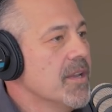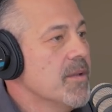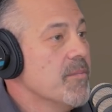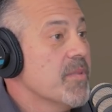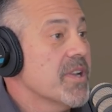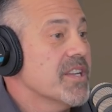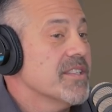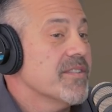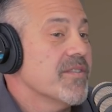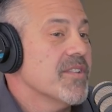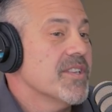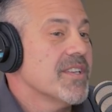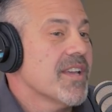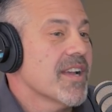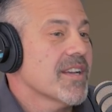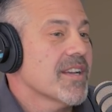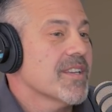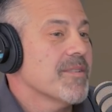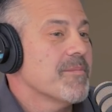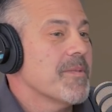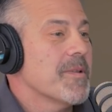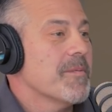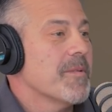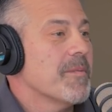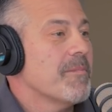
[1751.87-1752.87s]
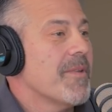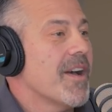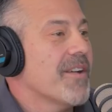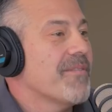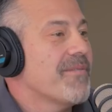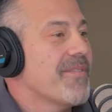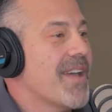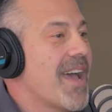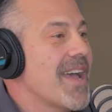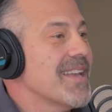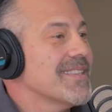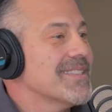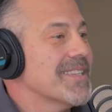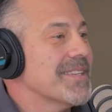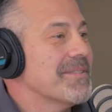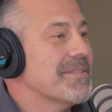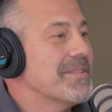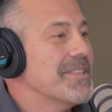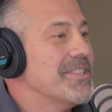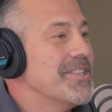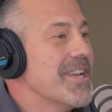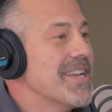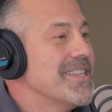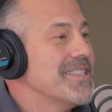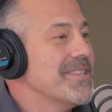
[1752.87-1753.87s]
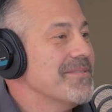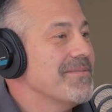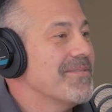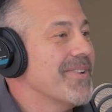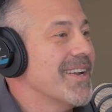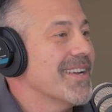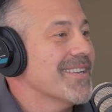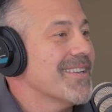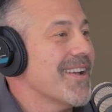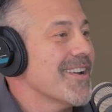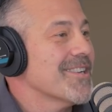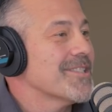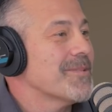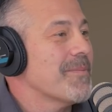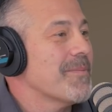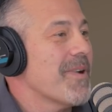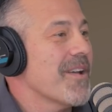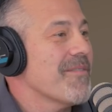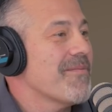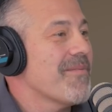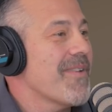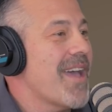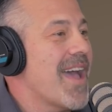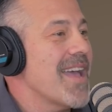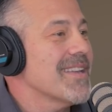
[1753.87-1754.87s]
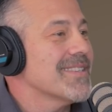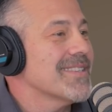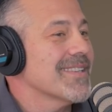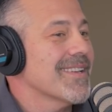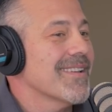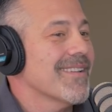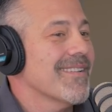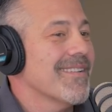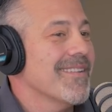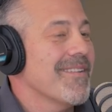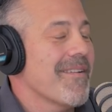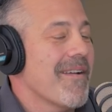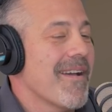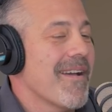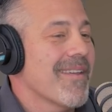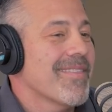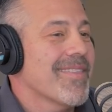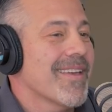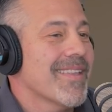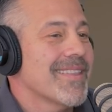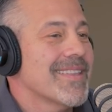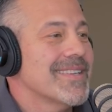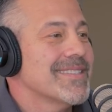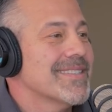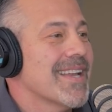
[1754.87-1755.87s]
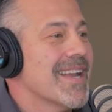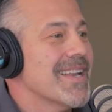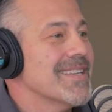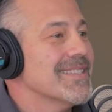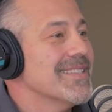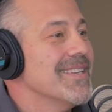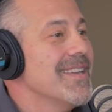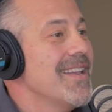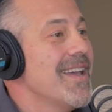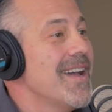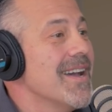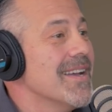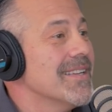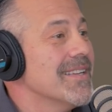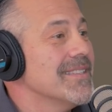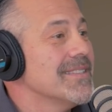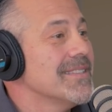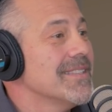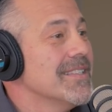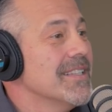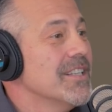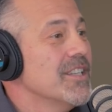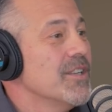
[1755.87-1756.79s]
Because if you talk to people about fasting, when Jason Fung talks about fasting, you know, I thought this guy's nuts,